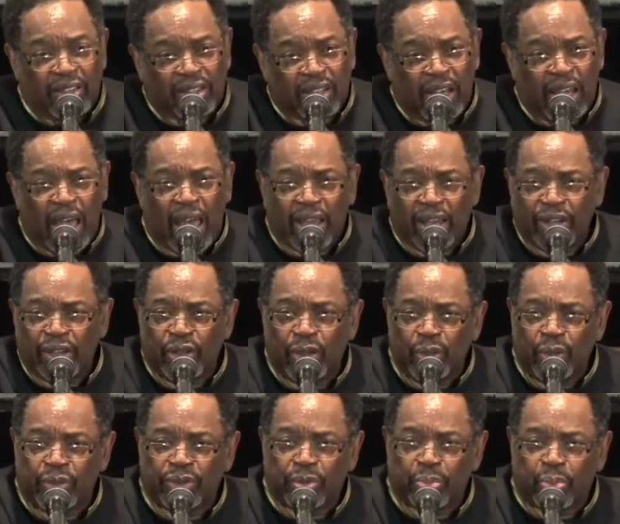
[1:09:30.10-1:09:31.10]
say I can
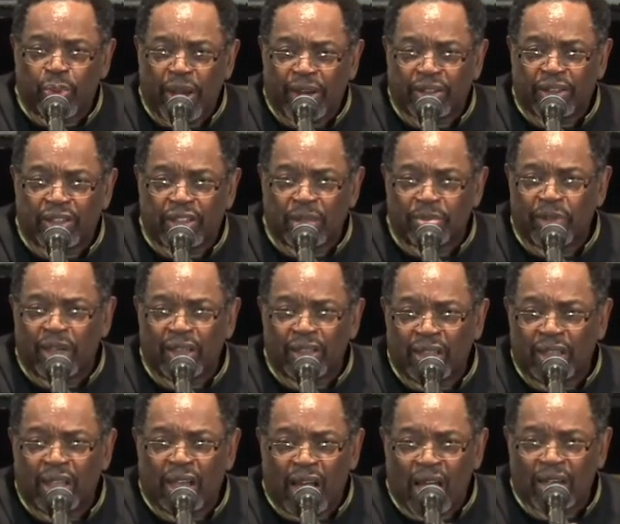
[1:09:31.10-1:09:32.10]
do is practice some
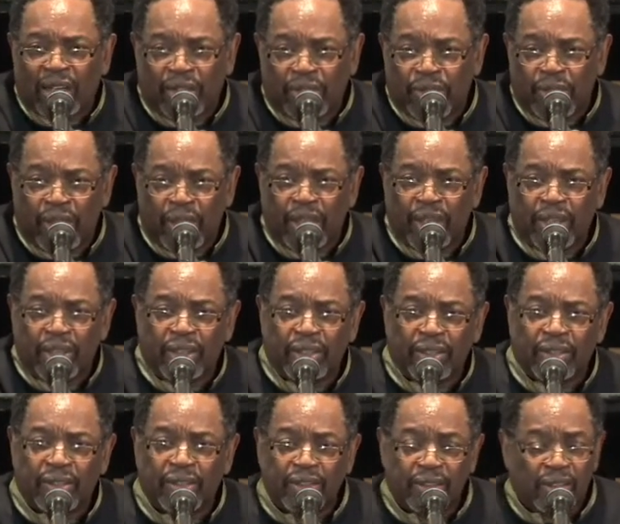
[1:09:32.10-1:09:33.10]
ungodly
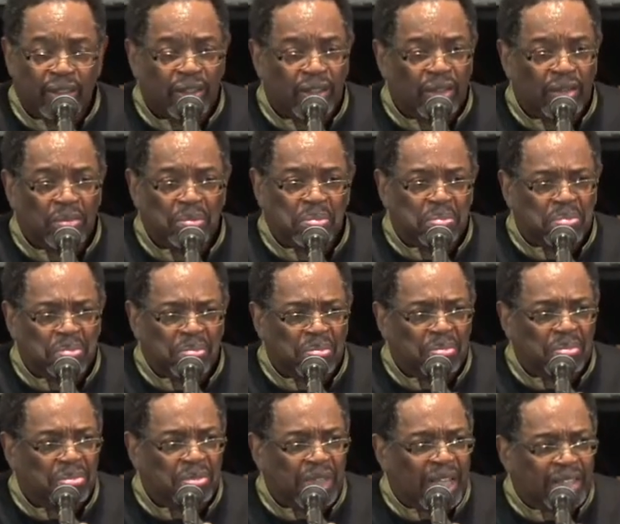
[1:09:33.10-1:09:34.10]

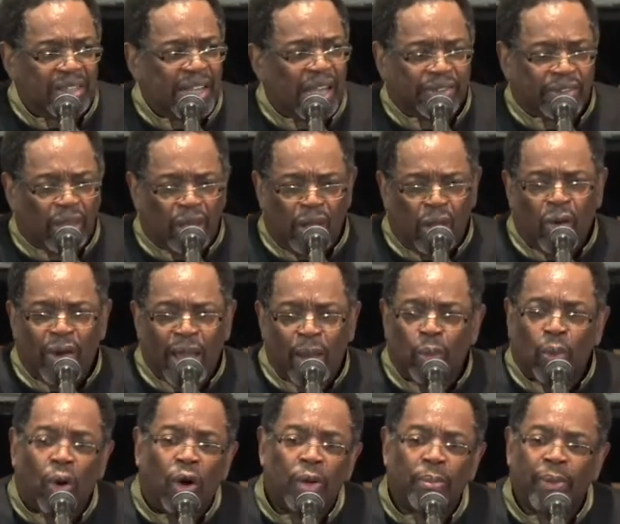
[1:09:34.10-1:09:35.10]
thing. That's not the law I
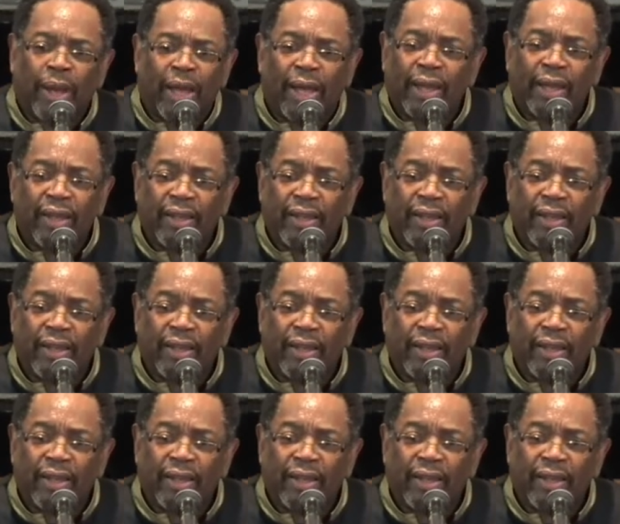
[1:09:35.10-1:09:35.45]
walk by.